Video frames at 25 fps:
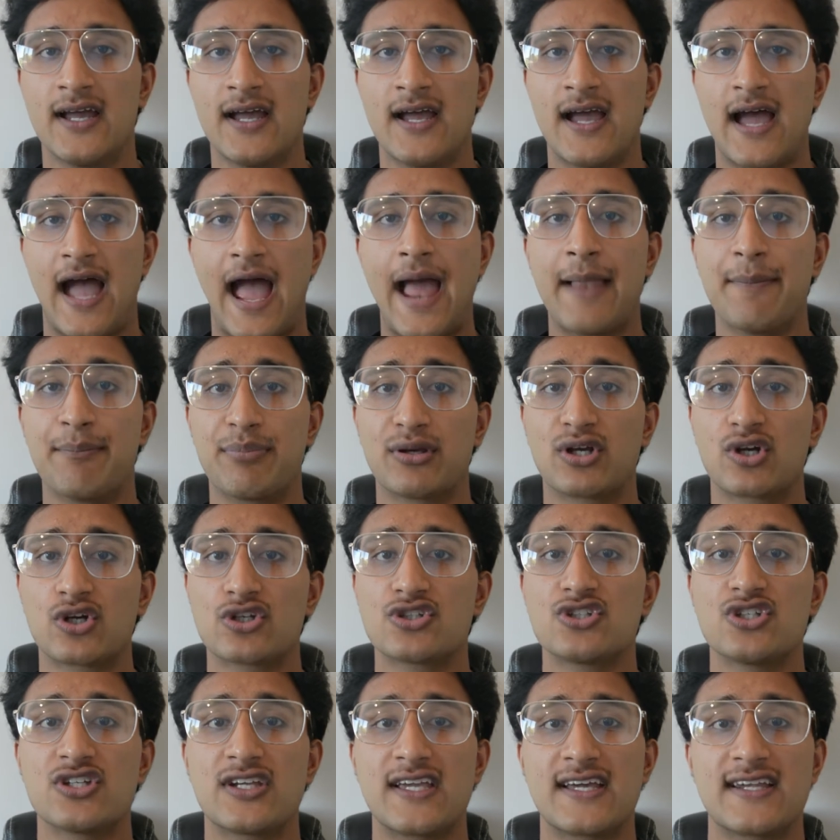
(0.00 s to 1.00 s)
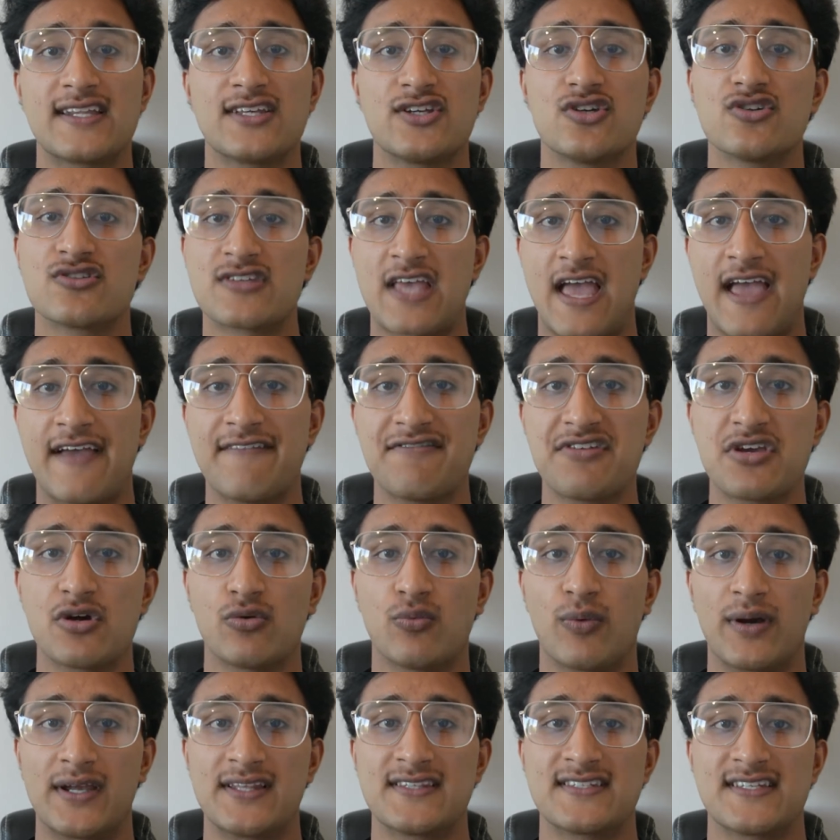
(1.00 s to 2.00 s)
And because you get to use heavier
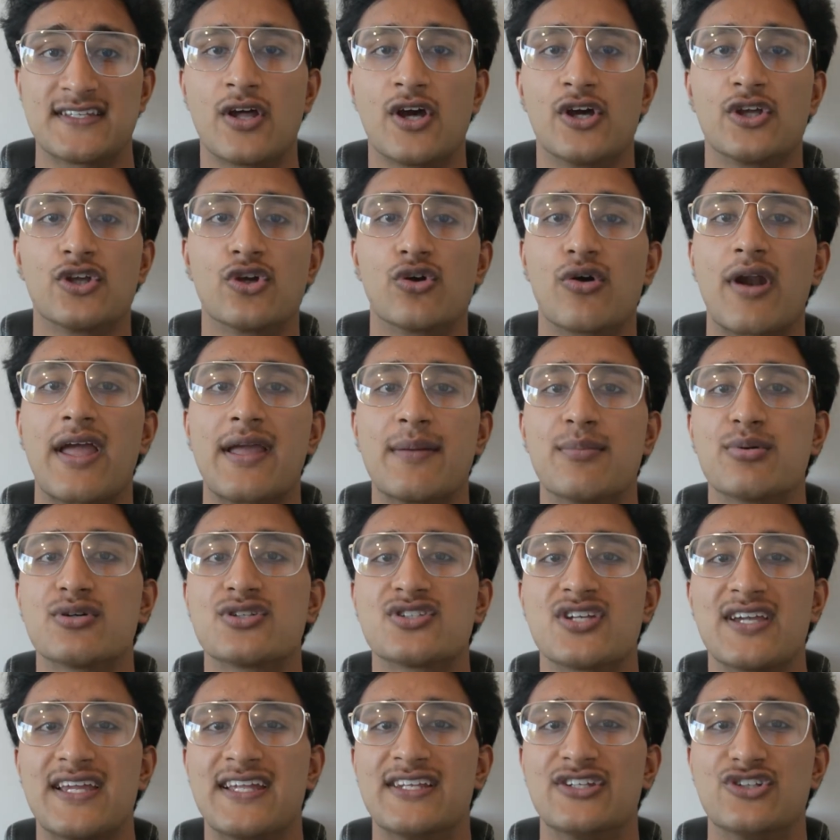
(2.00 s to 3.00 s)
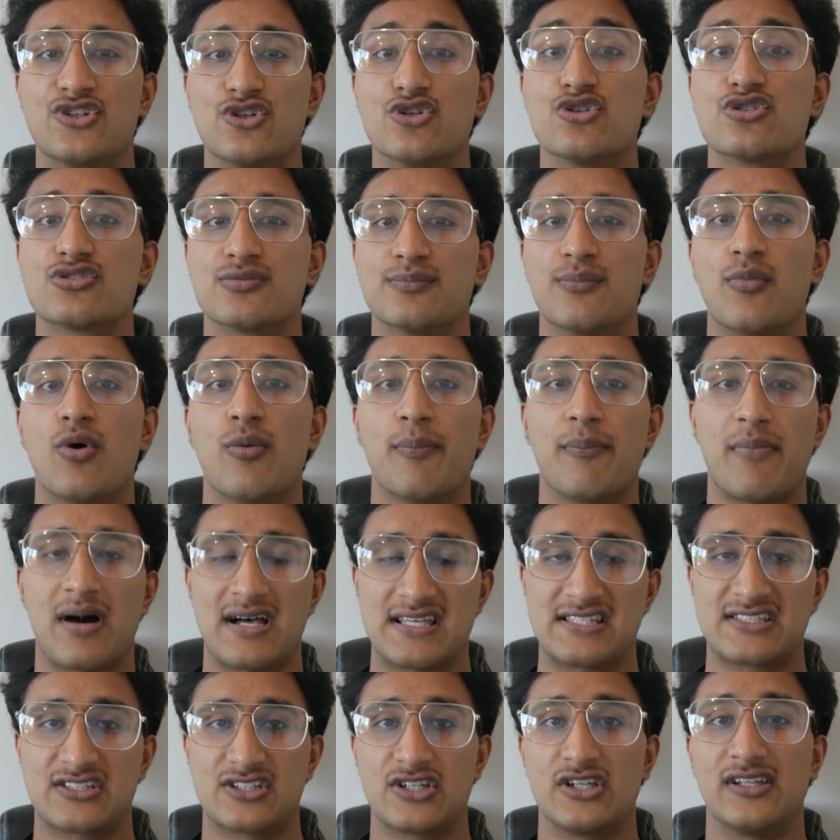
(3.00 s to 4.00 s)
weights, you're able to induce more
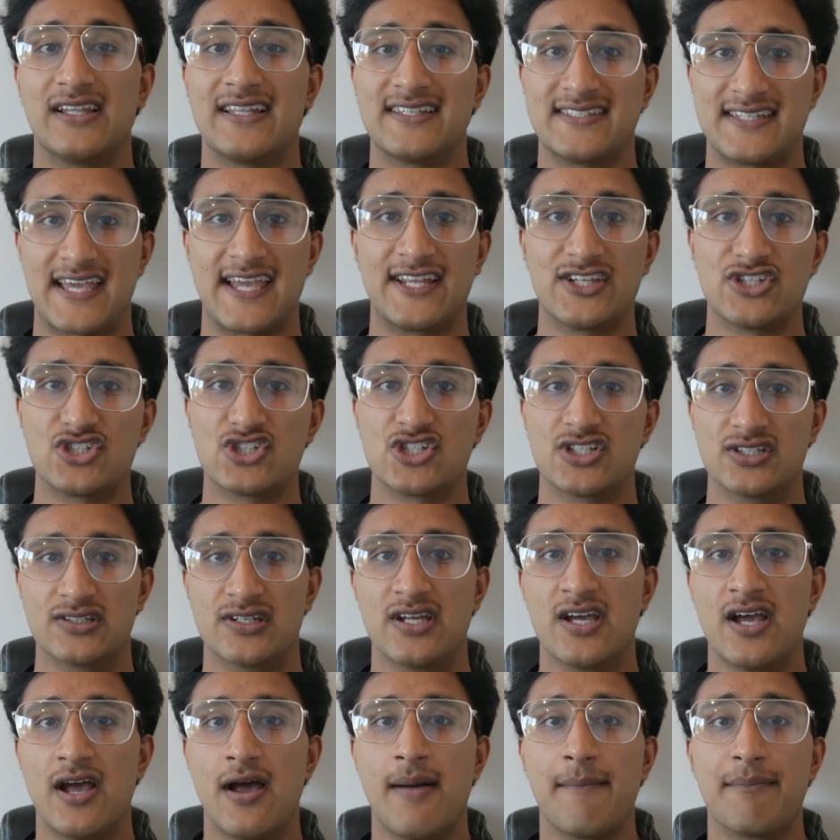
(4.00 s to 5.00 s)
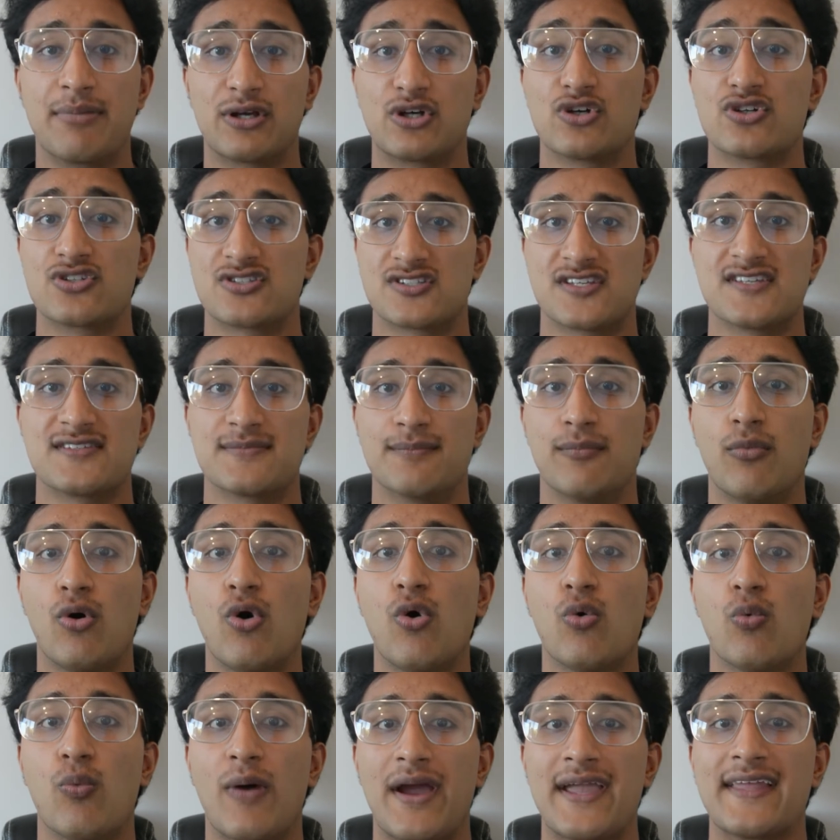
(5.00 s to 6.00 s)
muscular tension because there's
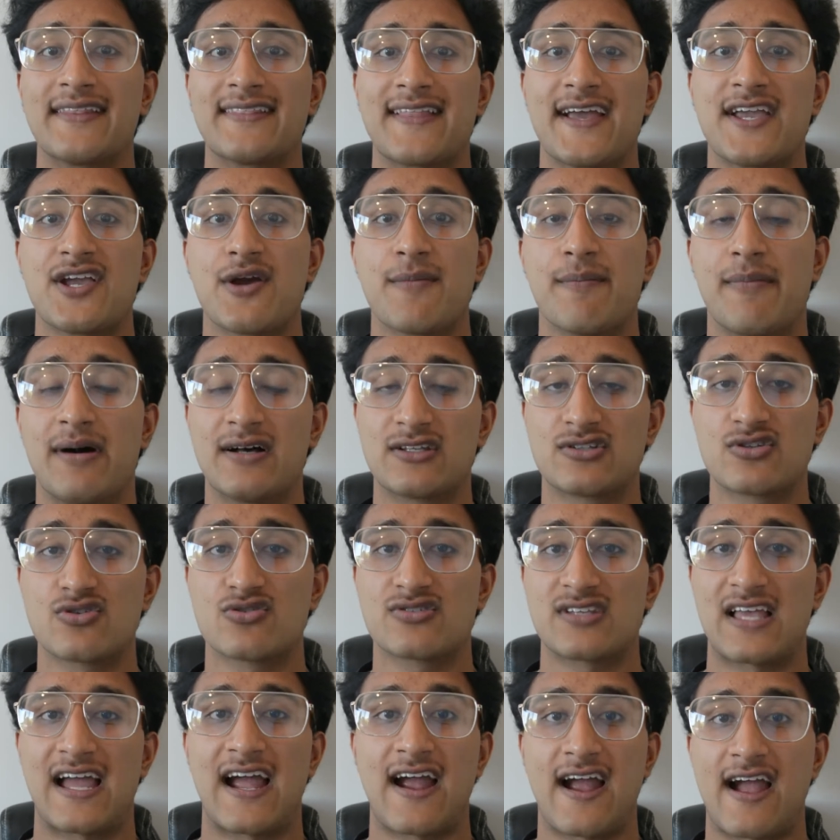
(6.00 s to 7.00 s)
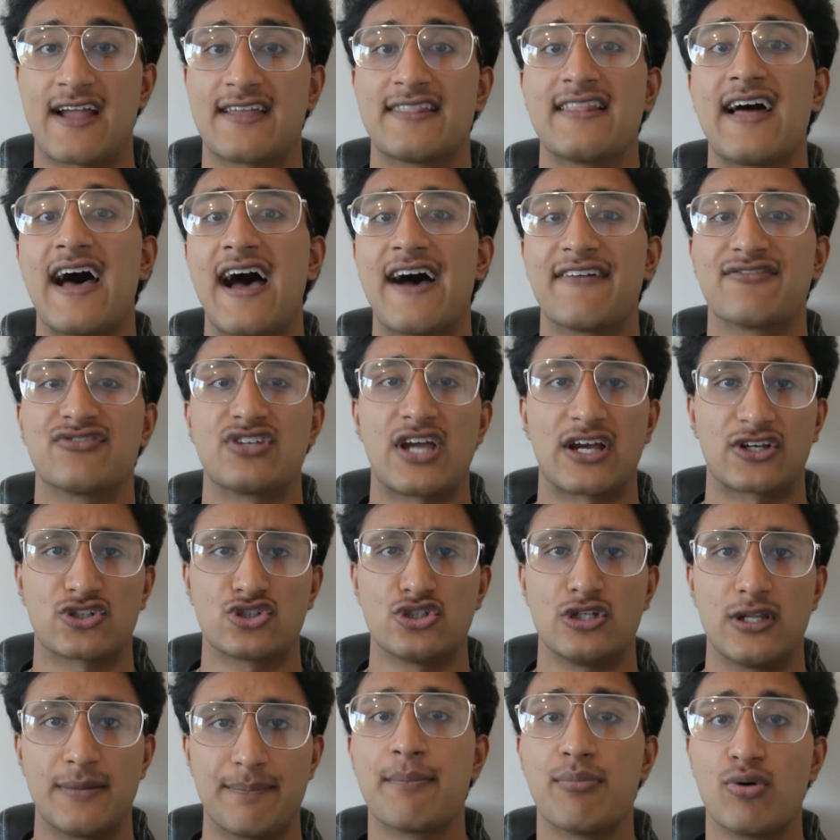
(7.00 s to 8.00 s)
more weight that your muscles either have to
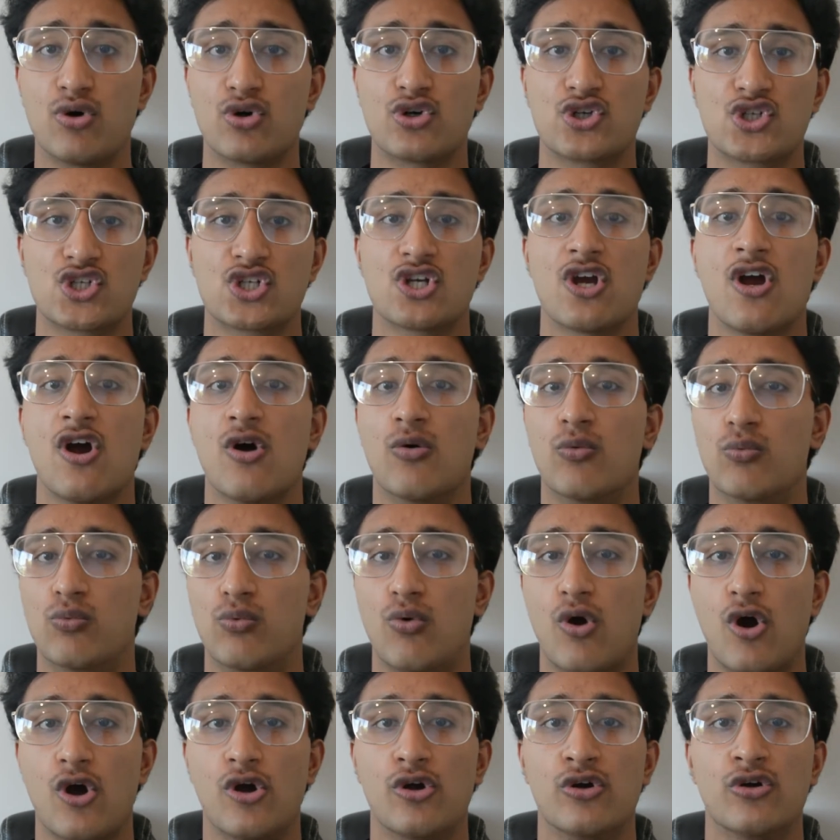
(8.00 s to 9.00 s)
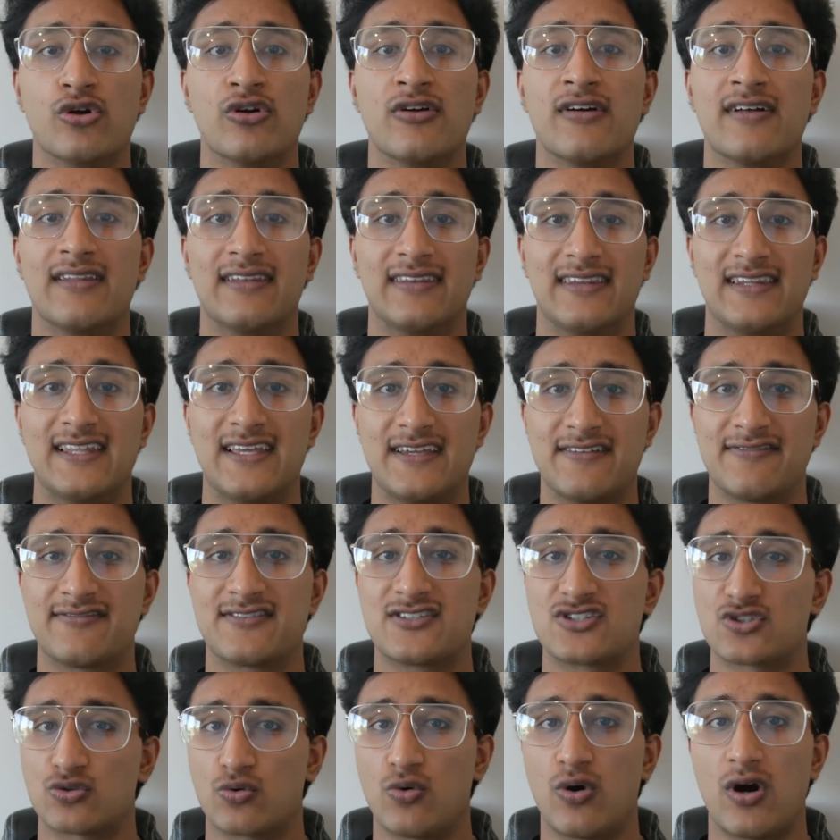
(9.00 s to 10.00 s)
actually push, row, lift,
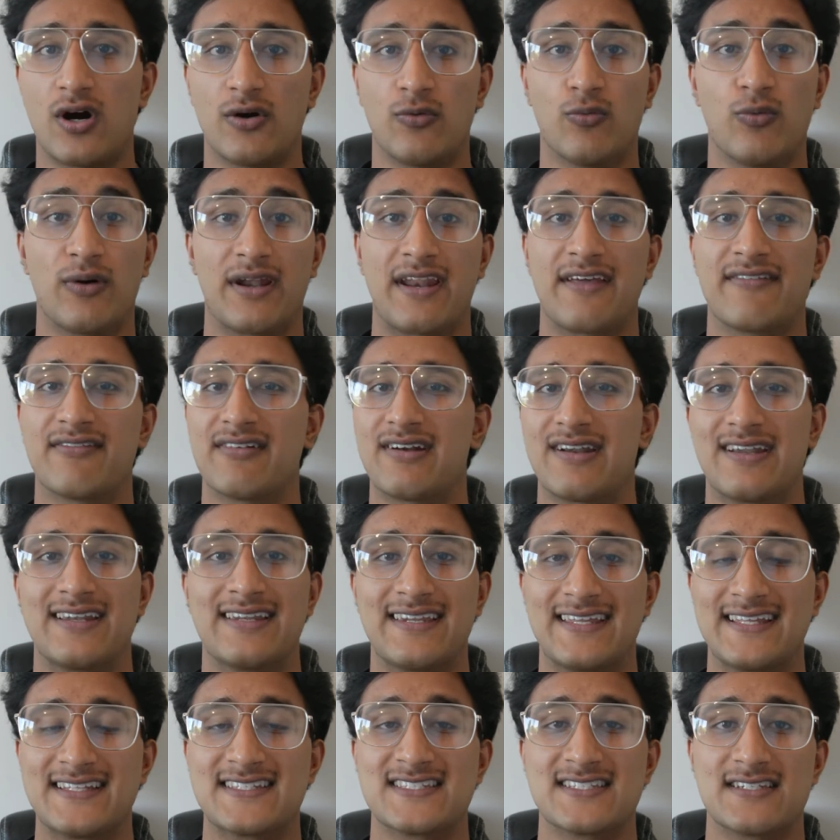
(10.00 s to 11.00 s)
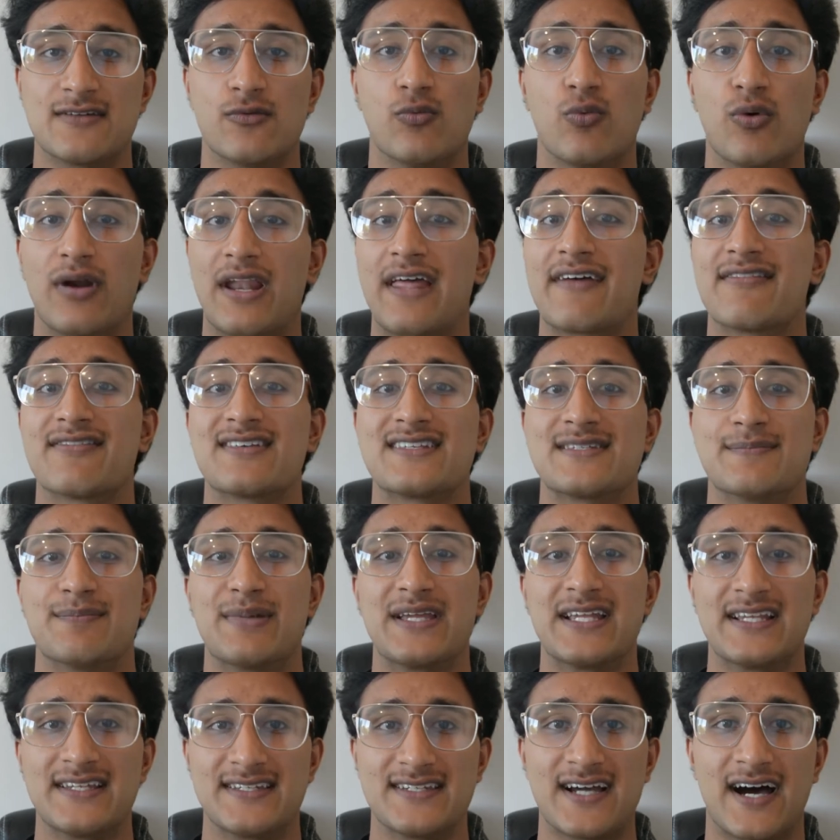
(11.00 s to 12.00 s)
squat, whatever it needs, whatever is
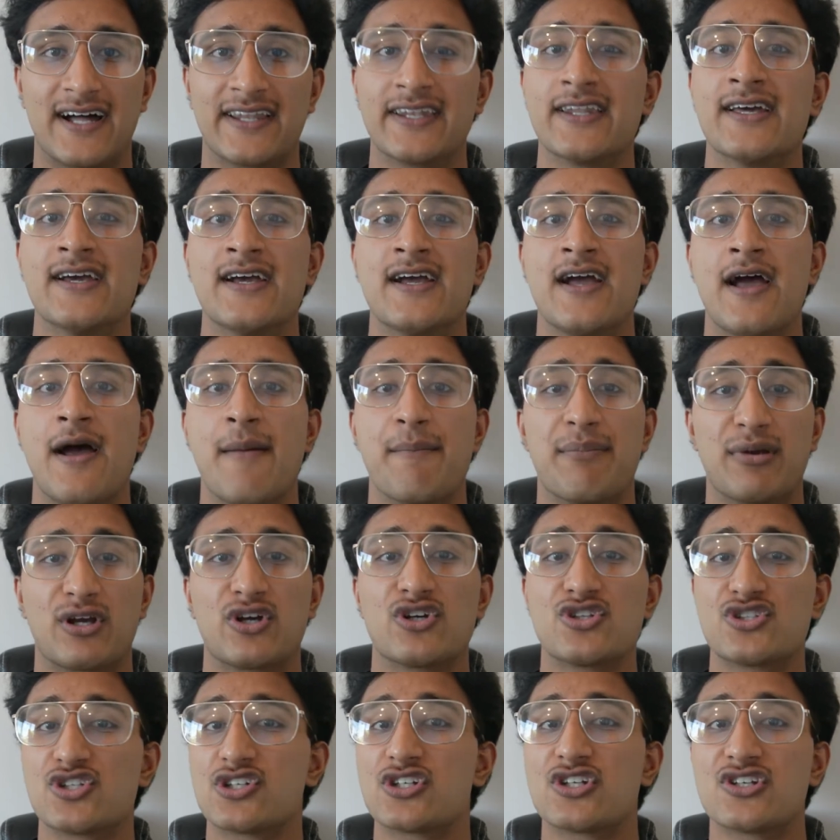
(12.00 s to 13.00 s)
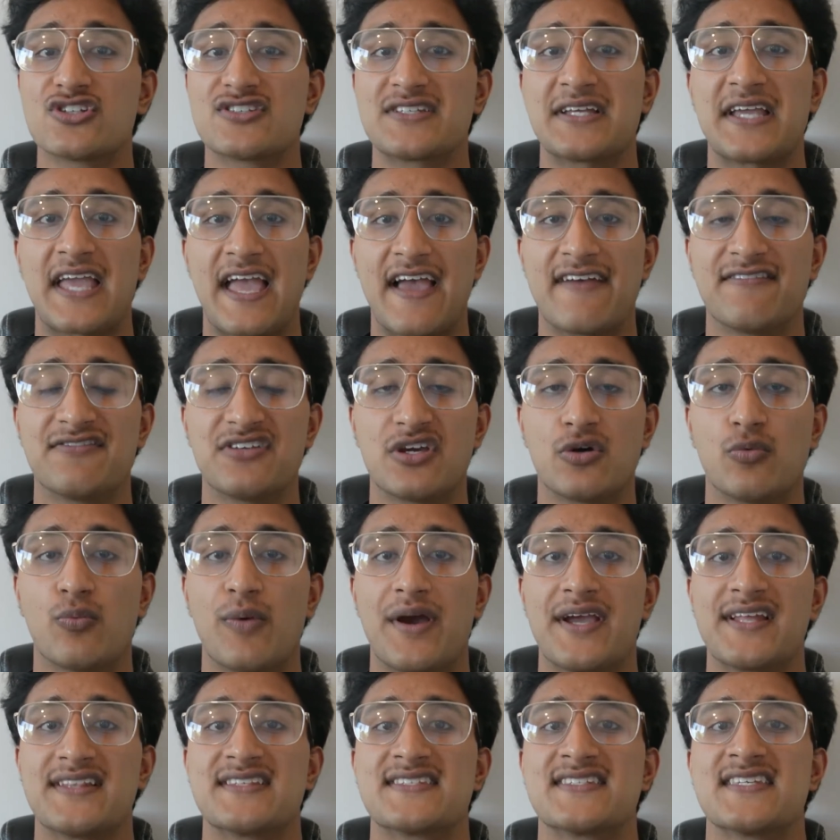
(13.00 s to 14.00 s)
being done. Because you're using heavier
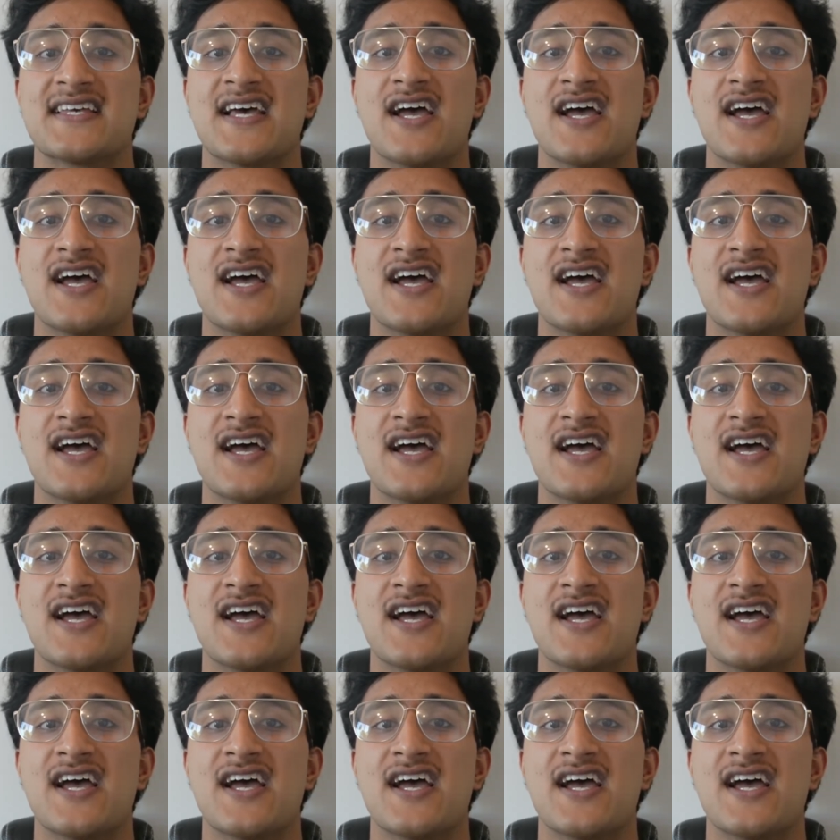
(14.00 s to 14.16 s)
weights,